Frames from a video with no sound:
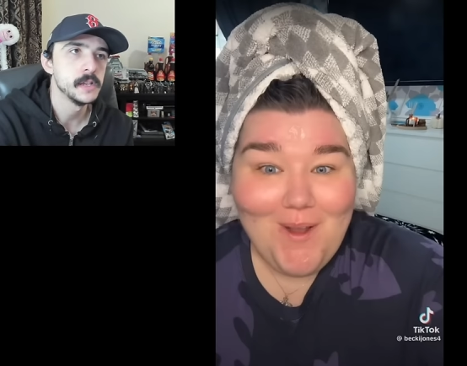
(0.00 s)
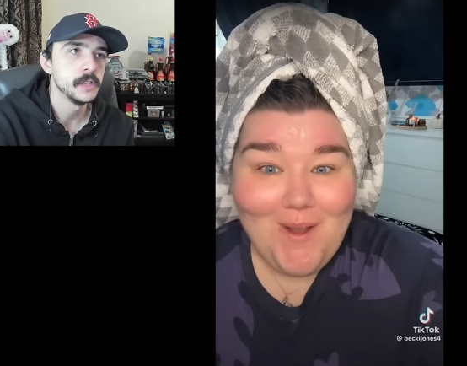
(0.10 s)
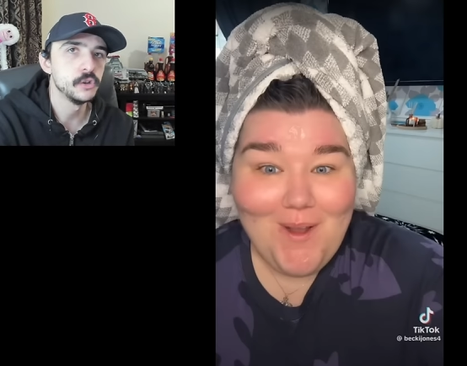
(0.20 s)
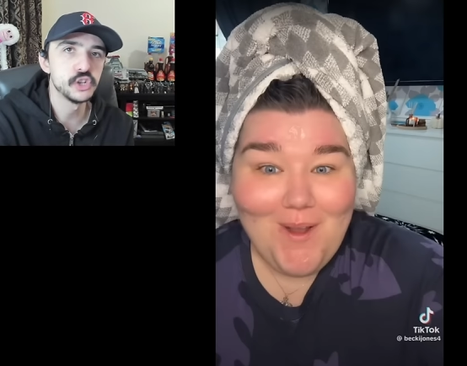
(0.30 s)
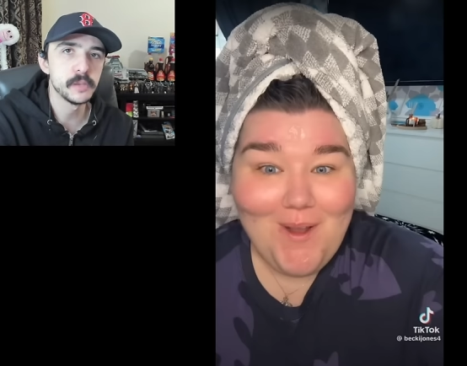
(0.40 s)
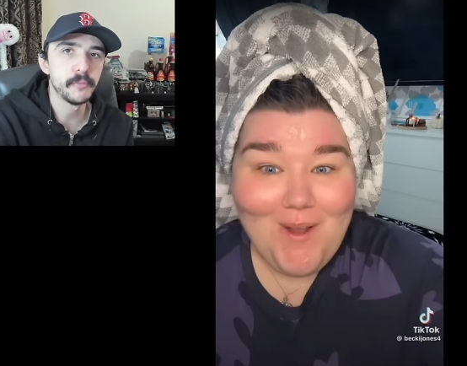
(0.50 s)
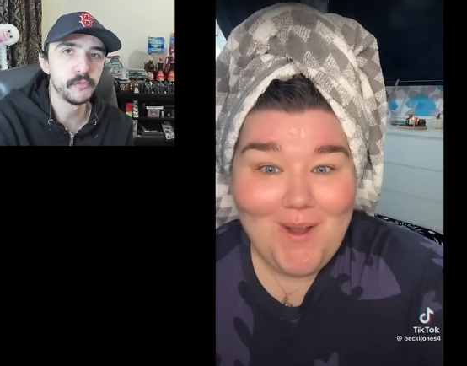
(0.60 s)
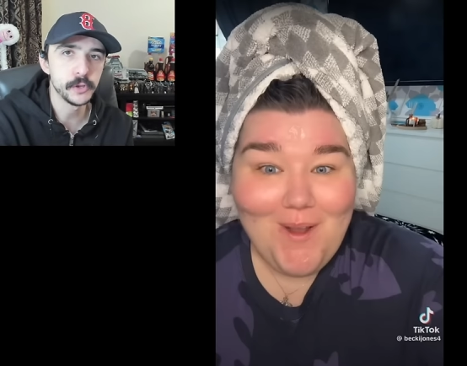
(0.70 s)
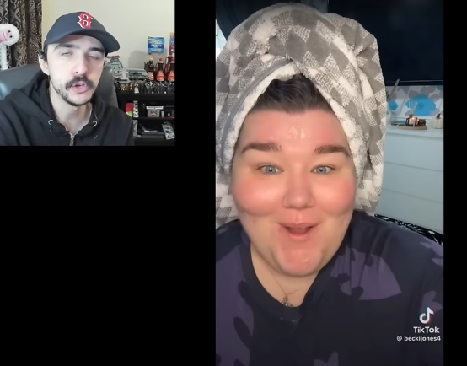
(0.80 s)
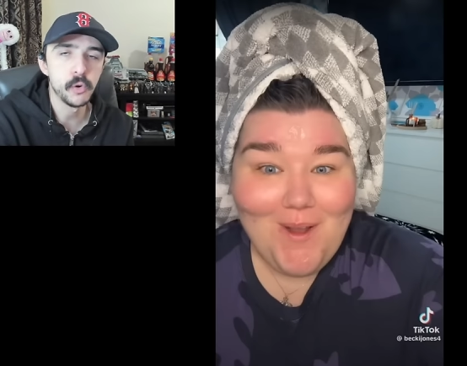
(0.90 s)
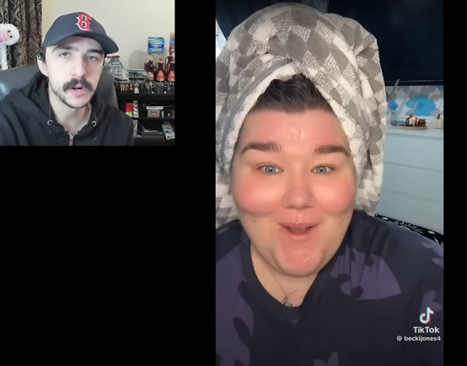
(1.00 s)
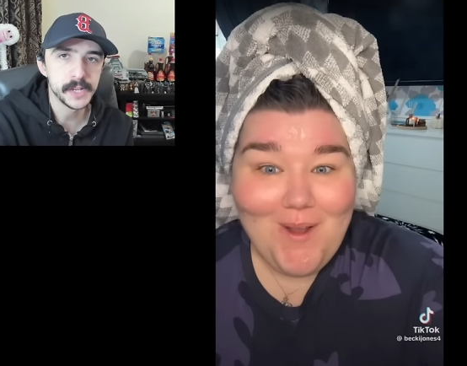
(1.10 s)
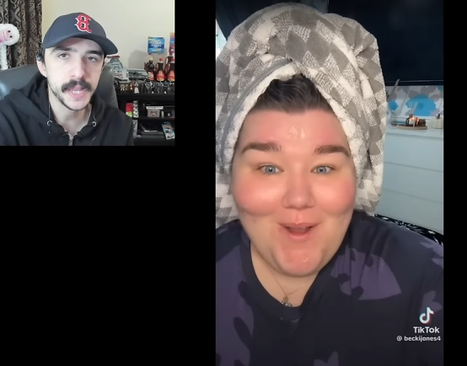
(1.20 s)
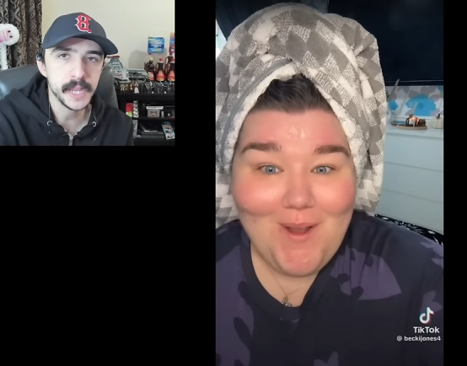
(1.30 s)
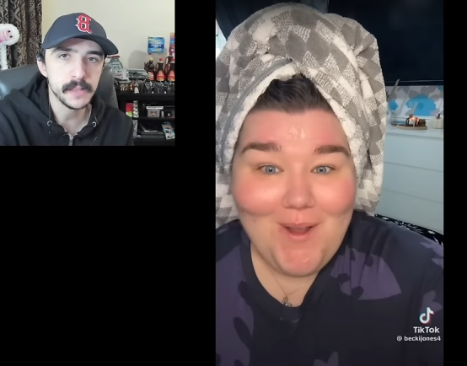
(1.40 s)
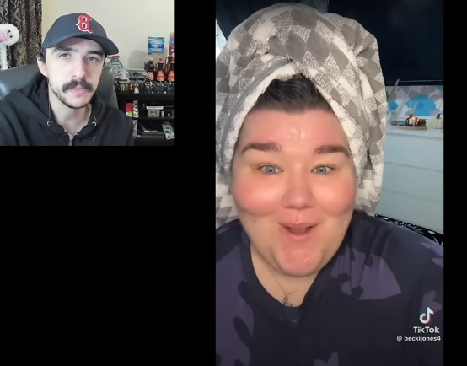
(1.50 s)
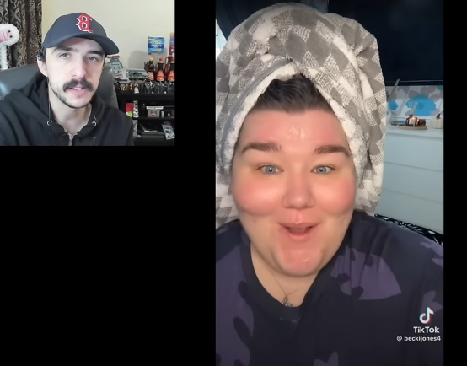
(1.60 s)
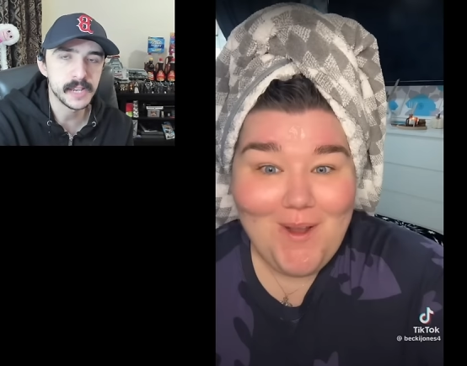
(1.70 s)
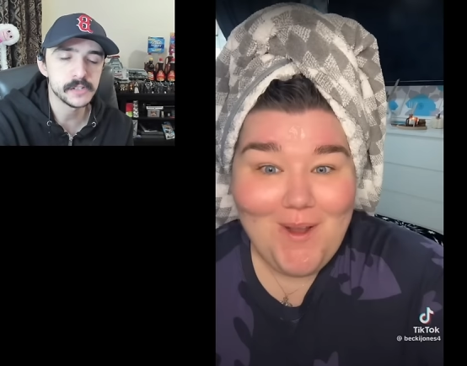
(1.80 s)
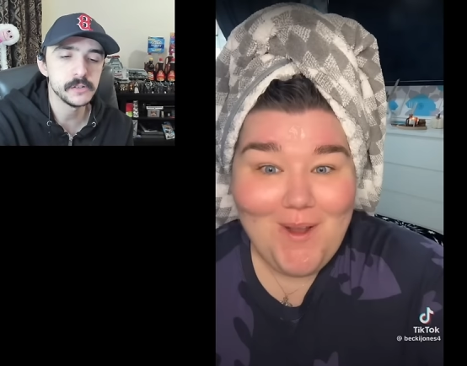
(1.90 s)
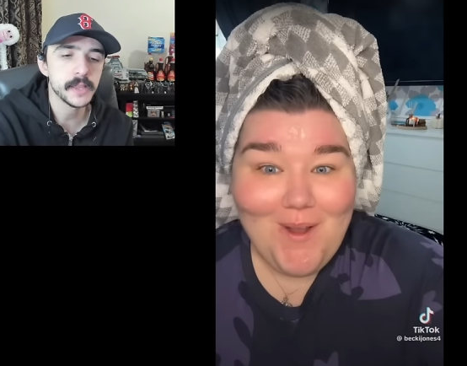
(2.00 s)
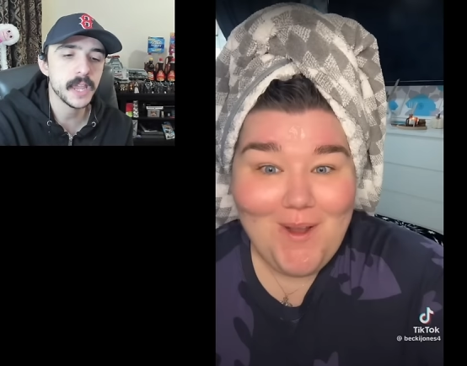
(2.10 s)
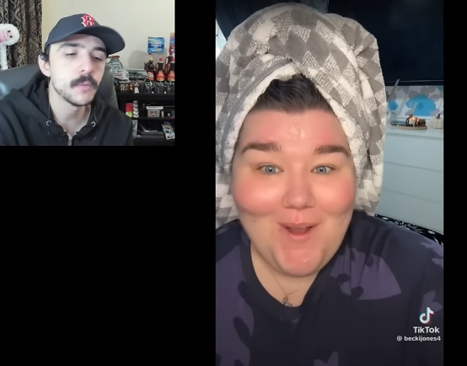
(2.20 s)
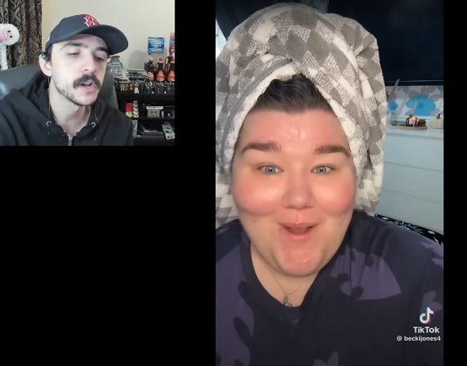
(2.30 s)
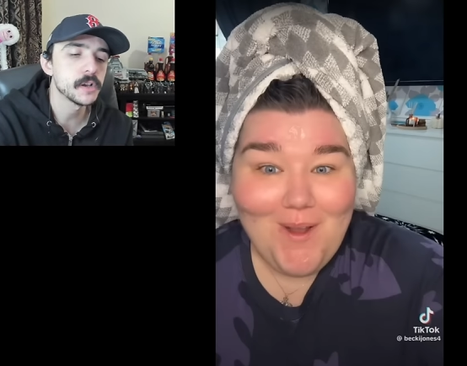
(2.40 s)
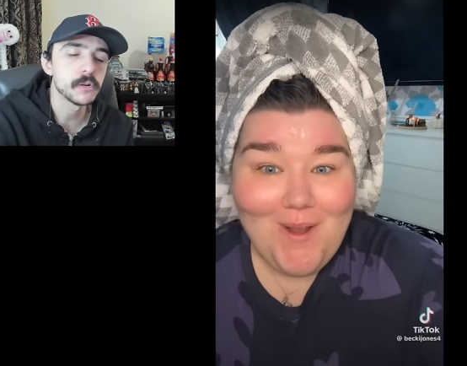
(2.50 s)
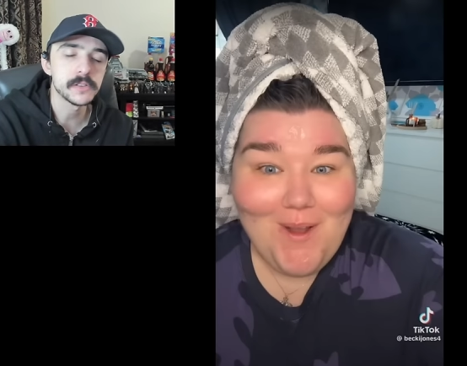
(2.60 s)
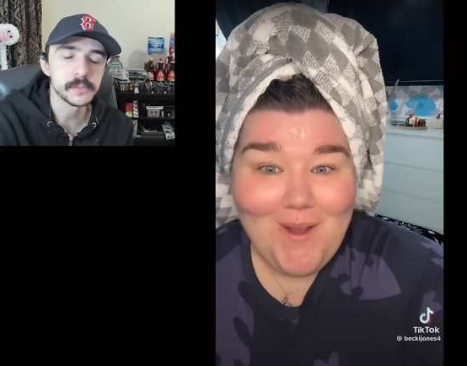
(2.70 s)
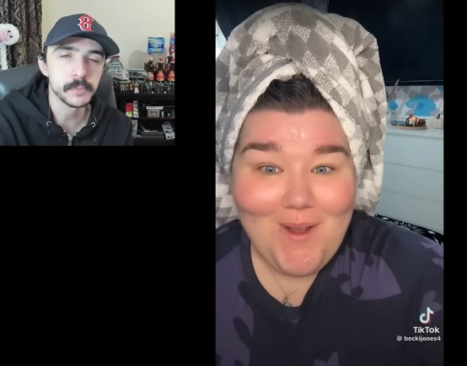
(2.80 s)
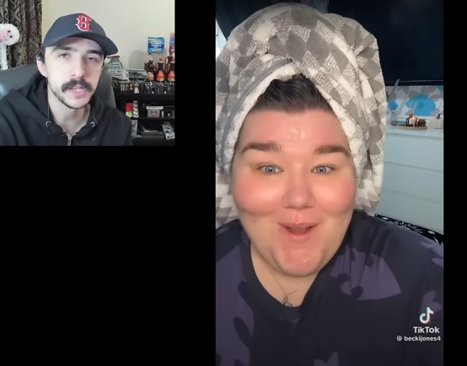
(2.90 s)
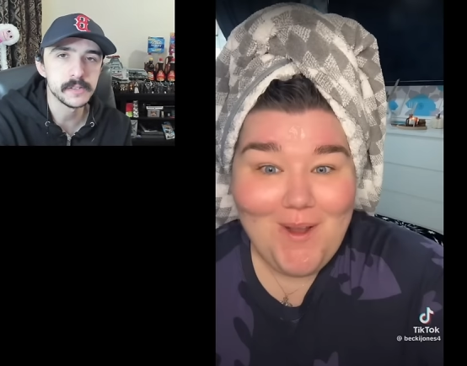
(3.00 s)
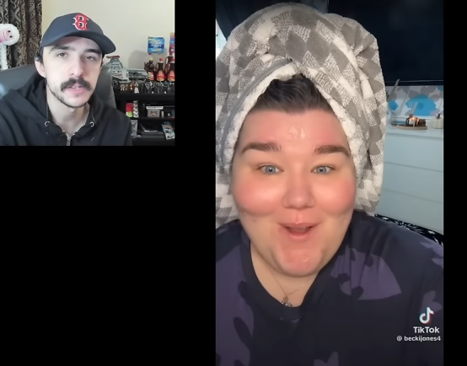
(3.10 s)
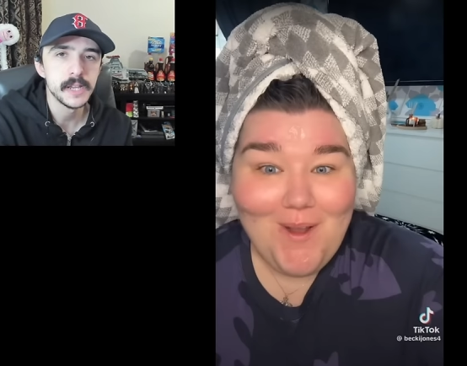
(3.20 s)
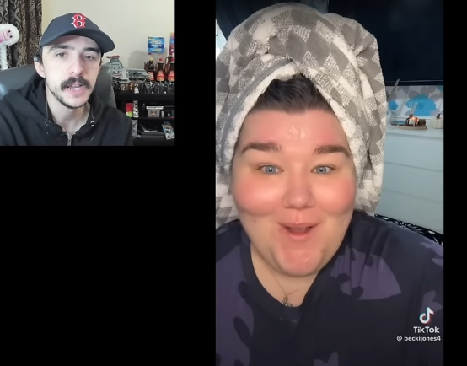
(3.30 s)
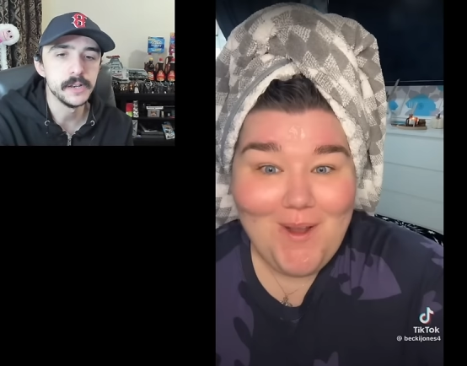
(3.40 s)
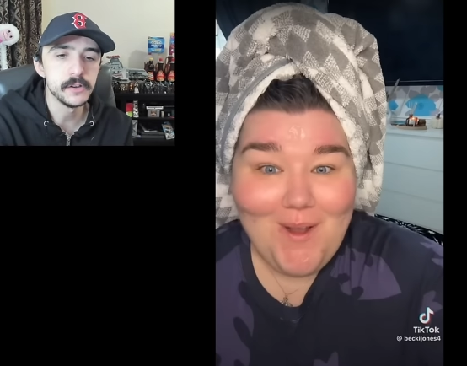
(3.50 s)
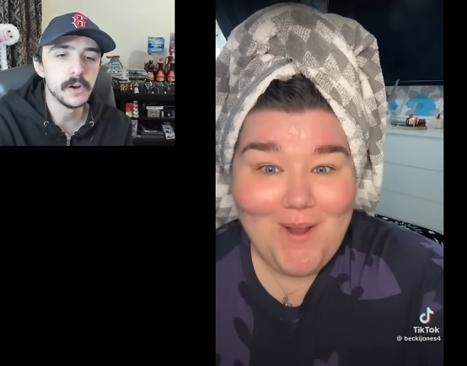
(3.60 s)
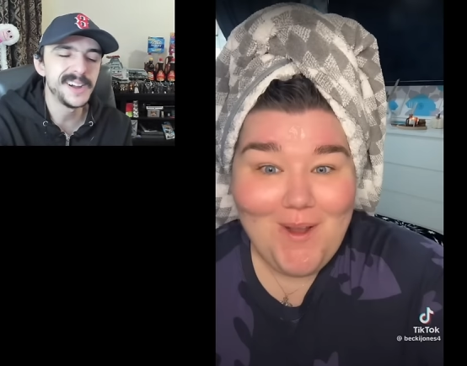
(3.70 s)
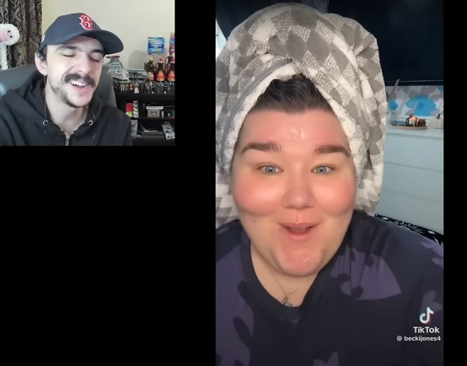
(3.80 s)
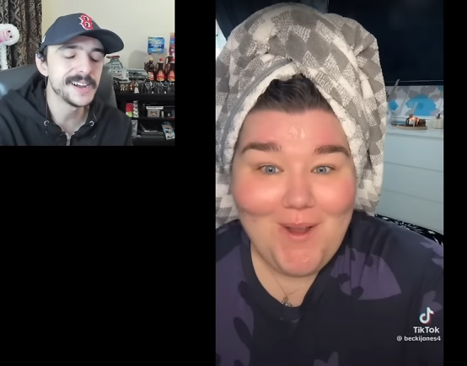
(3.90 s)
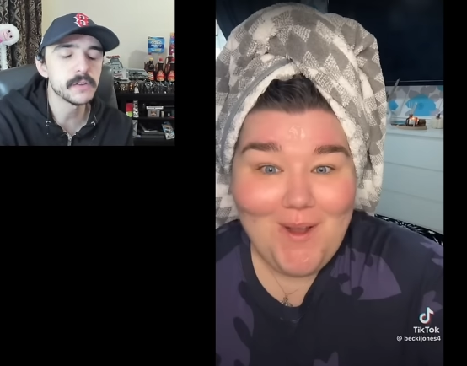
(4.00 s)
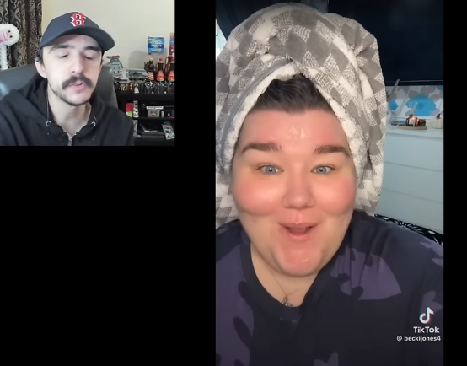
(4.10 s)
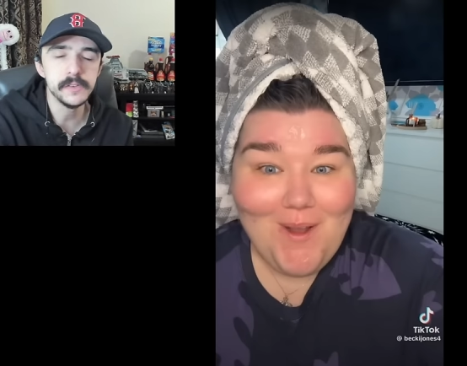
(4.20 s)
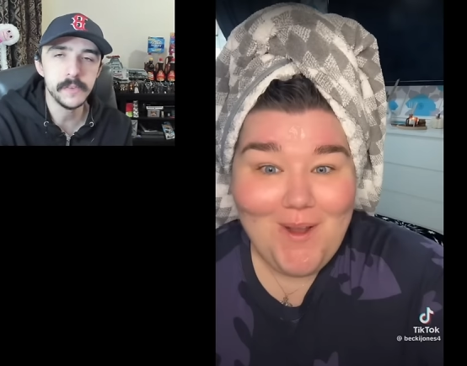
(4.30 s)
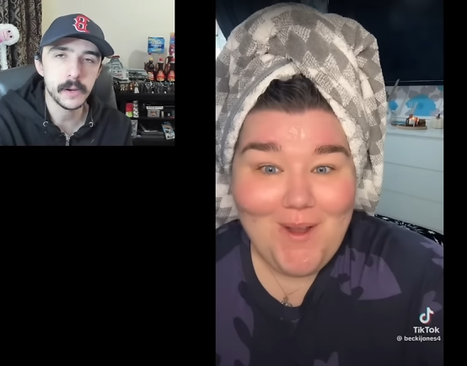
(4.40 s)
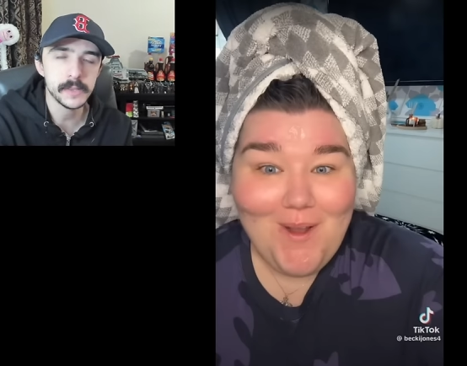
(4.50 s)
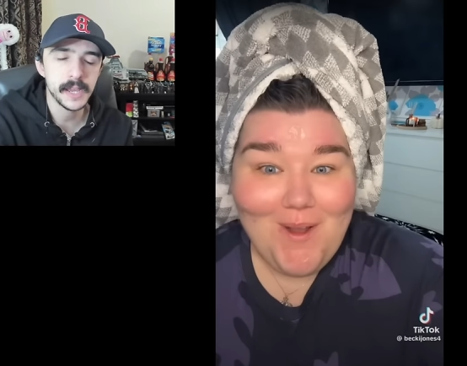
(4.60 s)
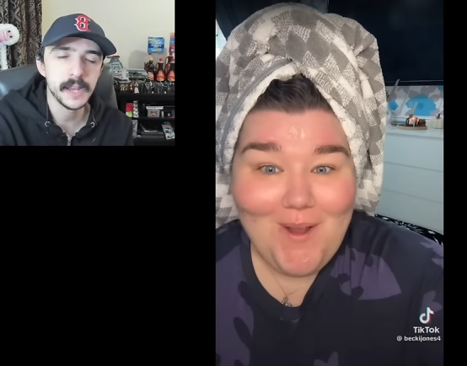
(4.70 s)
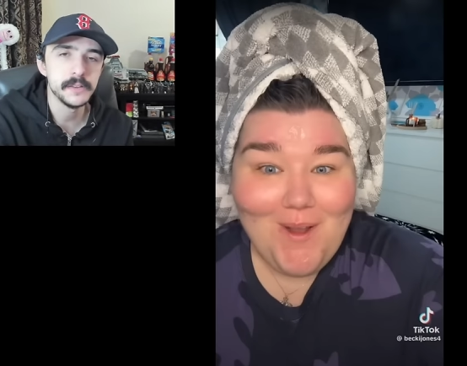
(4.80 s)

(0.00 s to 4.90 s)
Speaker 1: Usually before you go on a date, they text you like, "Hey, we're gonna go to this place," and you go, "Ah, I don't really fuck with that," and